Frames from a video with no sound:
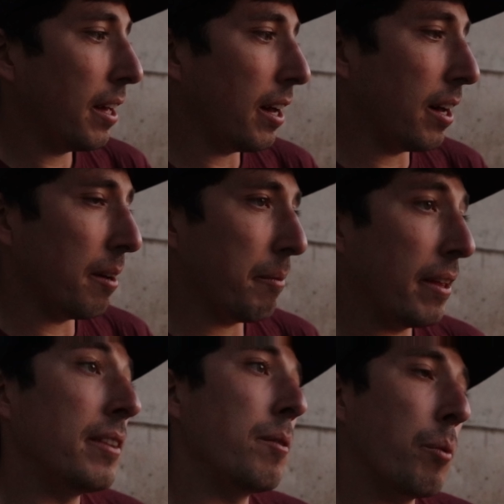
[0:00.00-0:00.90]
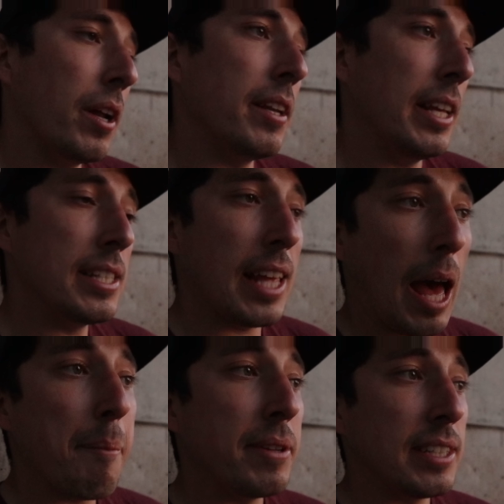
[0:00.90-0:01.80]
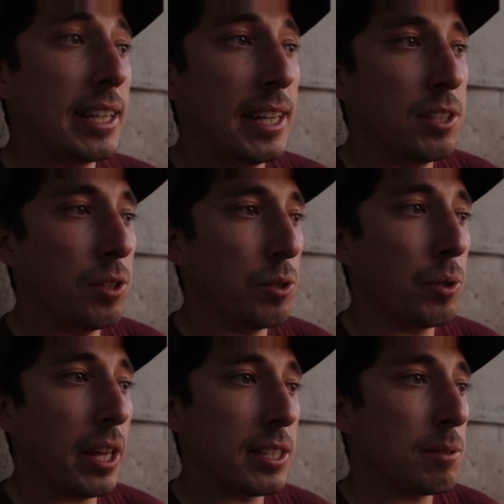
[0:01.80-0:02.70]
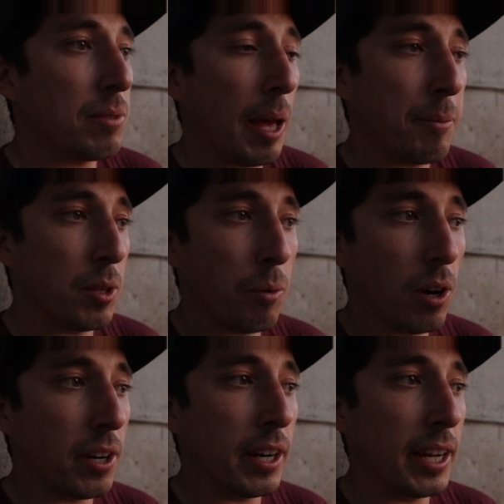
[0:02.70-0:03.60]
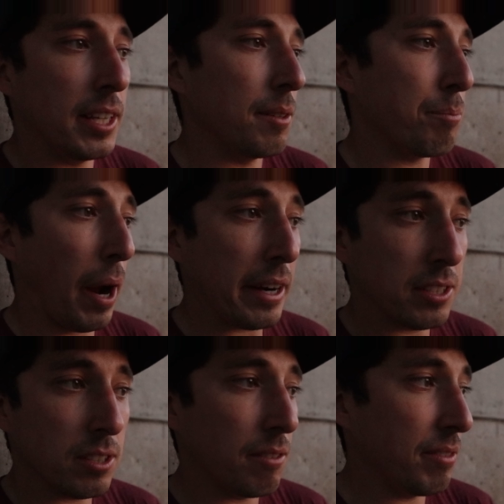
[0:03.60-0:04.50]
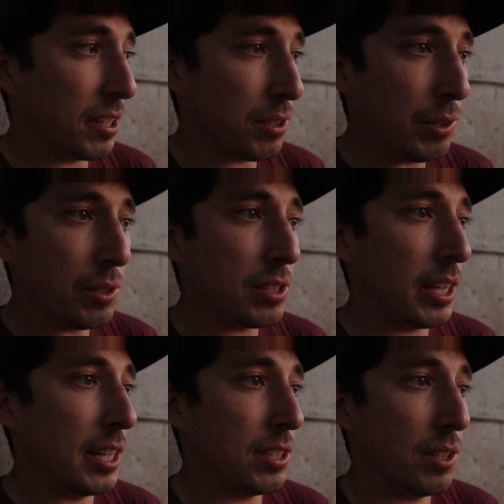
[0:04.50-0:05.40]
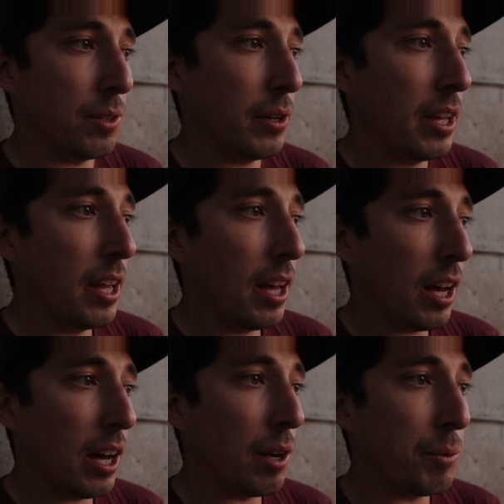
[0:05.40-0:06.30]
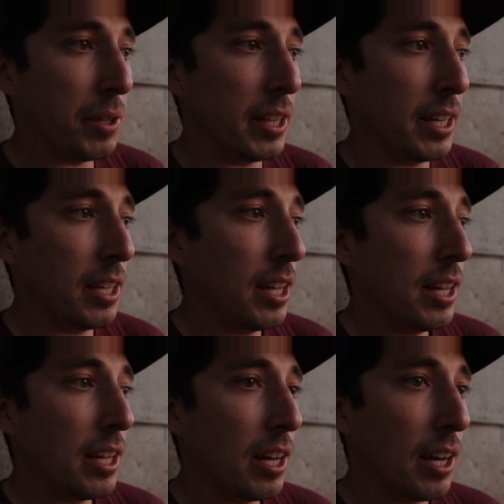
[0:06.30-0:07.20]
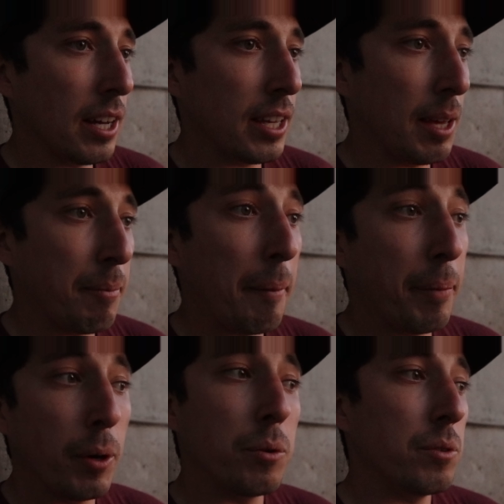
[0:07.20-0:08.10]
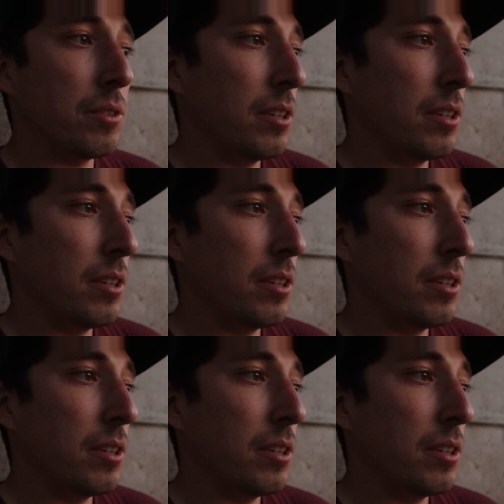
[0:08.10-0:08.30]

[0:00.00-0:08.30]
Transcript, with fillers: um, and what needs to happen is I need to get some time on the water, I need to practice on vehicles, I need to uh, really uh, get my boat